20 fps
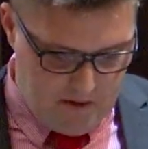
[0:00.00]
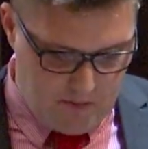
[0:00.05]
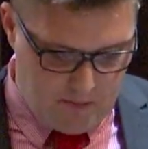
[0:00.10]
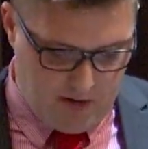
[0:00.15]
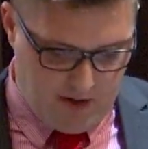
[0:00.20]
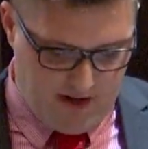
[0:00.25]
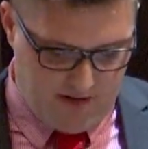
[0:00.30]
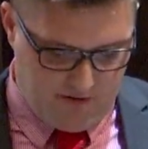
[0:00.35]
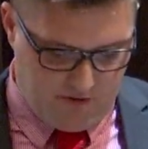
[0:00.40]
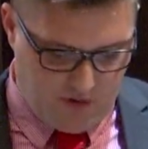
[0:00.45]

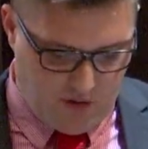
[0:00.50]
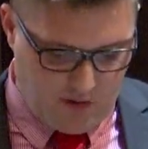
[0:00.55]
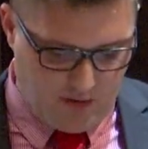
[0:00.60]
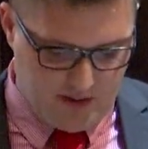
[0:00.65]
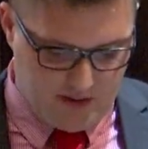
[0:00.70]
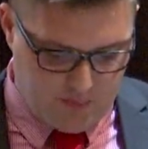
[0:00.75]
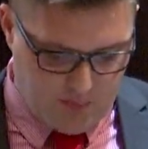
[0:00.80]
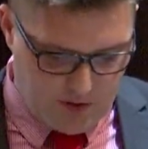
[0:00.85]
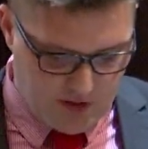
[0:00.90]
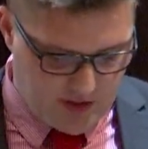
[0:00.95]
but for
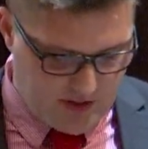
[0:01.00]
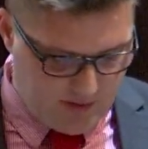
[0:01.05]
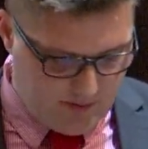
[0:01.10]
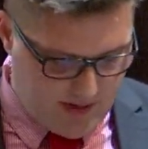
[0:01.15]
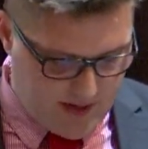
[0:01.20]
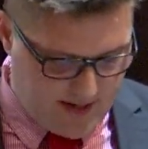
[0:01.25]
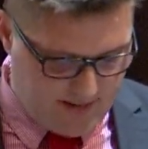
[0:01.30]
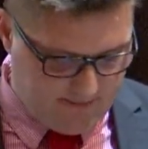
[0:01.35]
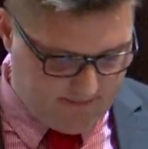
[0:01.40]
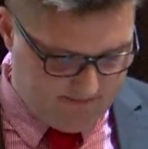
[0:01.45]
always pushing
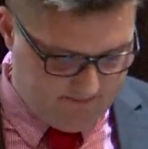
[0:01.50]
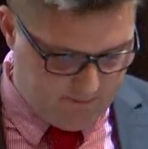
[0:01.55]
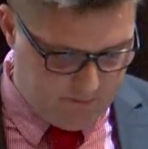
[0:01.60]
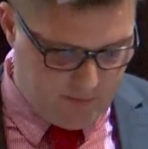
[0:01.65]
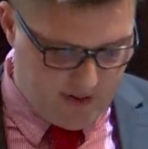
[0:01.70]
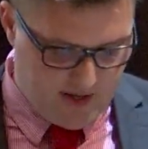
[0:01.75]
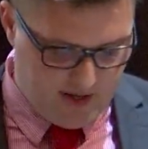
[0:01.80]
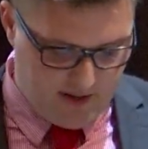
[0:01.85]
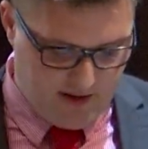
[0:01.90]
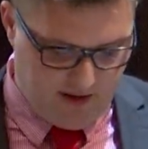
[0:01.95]
me,
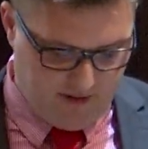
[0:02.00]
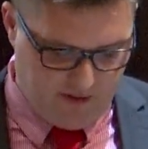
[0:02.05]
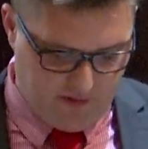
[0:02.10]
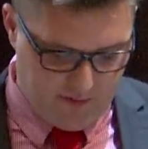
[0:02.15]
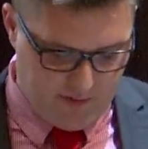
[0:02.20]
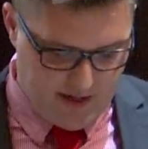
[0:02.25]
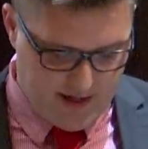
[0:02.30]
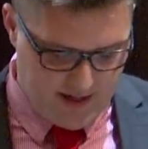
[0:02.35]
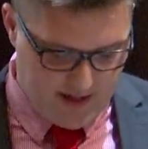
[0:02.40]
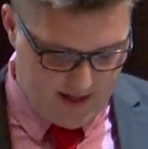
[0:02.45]
being there
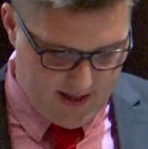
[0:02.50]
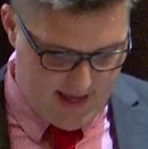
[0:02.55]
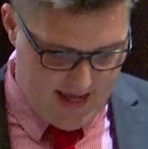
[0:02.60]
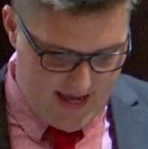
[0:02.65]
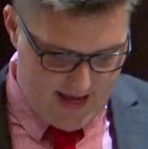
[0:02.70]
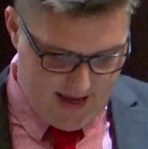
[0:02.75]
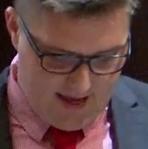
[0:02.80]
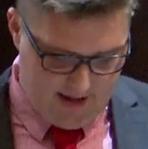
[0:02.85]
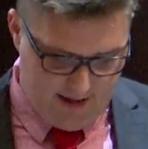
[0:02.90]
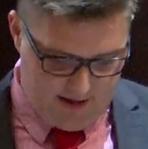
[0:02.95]
for me,
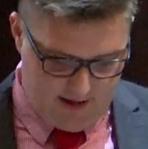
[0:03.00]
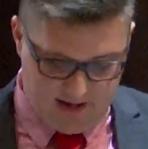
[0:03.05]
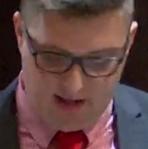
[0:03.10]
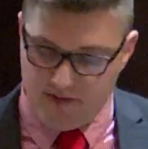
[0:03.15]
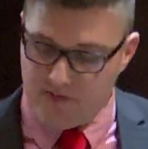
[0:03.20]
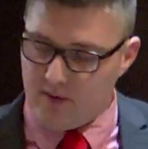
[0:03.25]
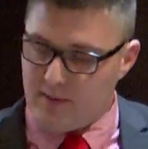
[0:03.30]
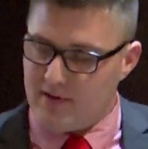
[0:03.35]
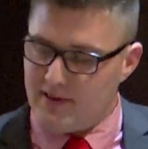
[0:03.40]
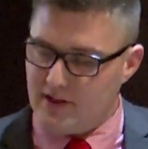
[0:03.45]

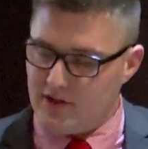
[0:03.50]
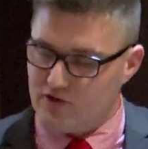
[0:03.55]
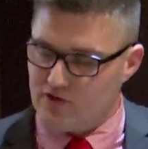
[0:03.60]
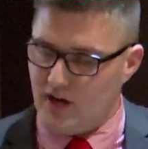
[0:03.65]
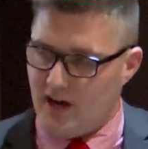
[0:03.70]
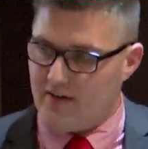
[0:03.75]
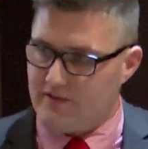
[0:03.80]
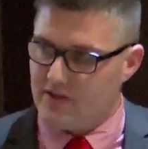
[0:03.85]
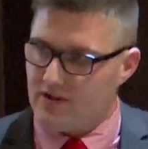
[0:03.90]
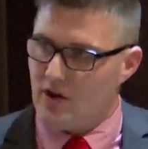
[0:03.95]
giving me the
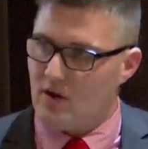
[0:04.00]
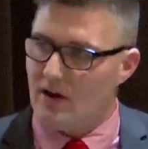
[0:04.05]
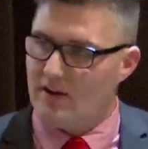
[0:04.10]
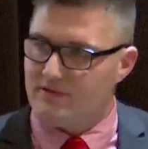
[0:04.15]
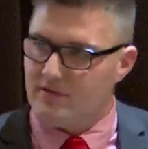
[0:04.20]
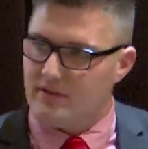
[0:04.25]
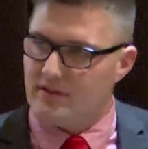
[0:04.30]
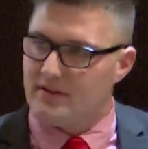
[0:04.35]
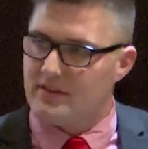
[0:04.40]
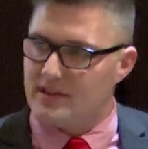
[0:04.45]
drive to go
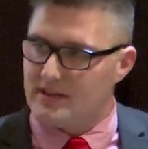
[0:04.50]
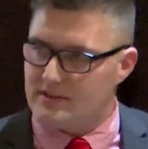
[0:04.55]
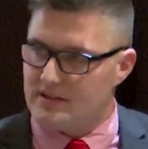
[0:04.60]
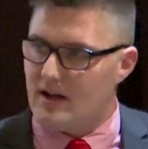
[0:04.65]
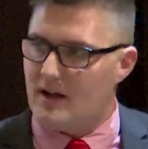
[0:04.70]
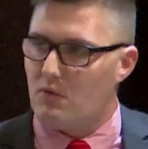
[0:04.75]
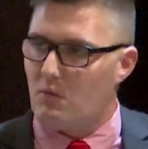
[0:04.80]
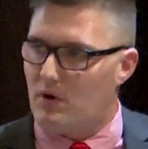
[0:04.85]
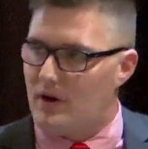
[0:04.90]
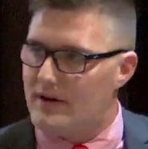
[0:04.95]
after the things
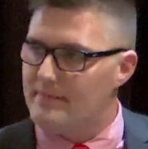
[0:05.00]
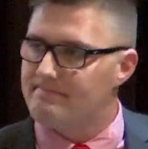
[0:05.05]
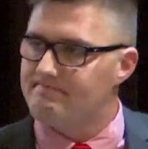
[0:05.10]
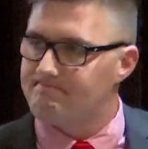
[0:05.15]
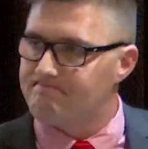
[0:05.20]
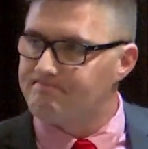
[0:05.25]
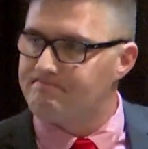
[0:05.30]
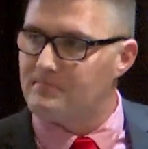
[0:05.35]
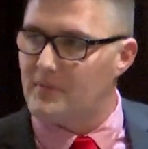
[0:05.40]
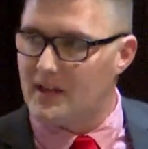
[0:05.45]
that I want.
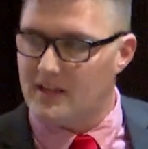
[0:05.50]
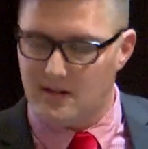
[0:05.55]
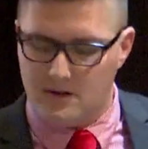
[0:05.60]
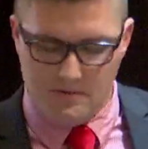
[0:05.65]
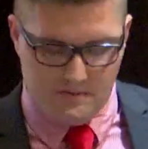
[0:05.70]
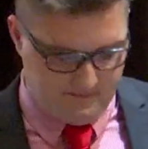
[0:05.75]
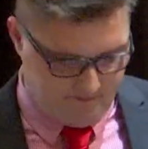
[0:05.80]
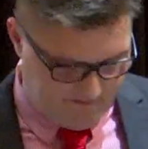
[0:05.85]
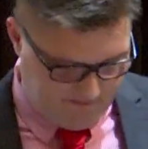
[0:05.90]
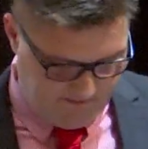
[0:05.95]
Thank
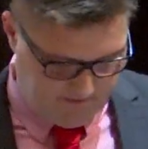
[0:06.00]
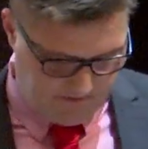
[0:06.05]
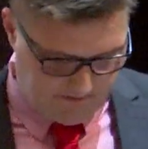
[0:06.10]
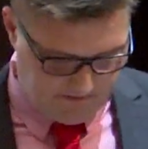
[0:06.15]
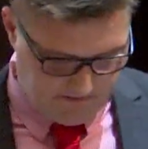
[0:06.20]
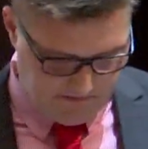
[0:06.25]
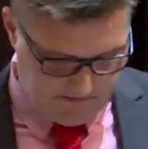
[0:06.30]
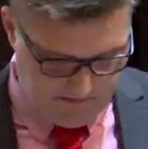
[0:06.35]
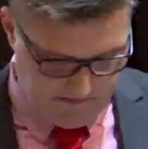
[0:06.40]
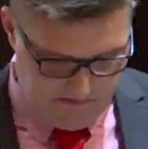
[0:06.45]
you.
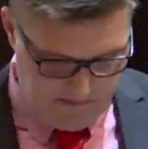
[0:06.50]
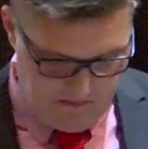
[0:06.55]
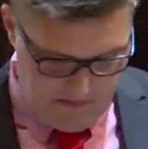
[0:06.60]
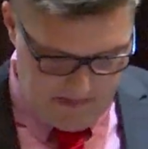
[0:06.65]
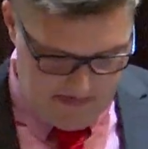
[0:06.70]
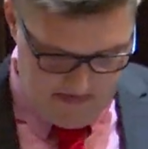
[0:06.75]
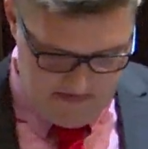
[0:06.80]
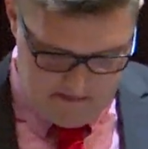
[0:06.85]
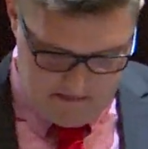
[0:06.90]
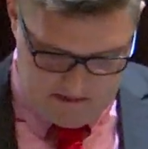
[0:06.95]

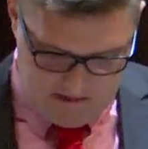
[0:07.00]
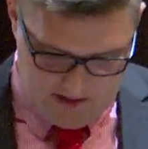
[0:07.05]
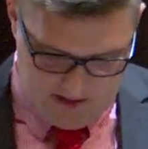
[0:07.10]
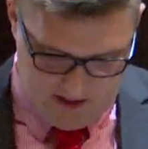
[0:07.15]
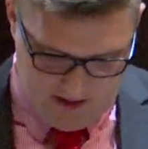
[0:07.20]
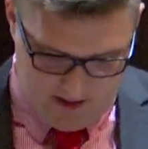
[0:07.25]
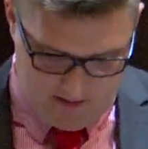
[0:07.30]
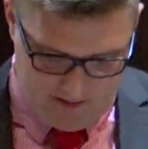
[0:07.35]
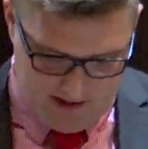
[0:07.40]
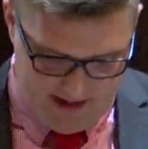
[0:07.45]

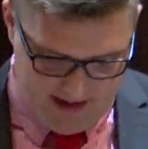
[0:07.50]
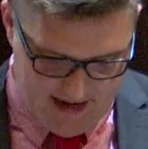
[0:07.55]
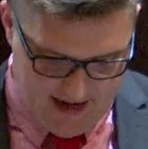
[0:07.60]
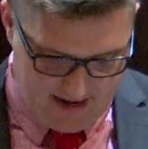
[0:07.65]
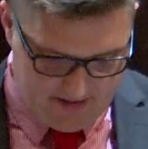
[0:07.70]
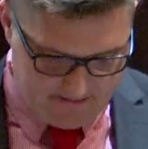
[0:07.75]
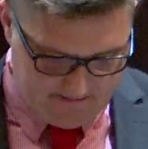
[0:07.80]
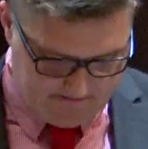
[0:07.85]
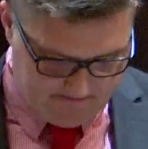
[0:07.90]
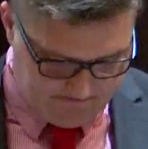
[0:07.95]
My
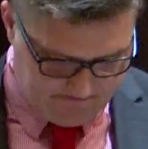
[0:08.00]
dad,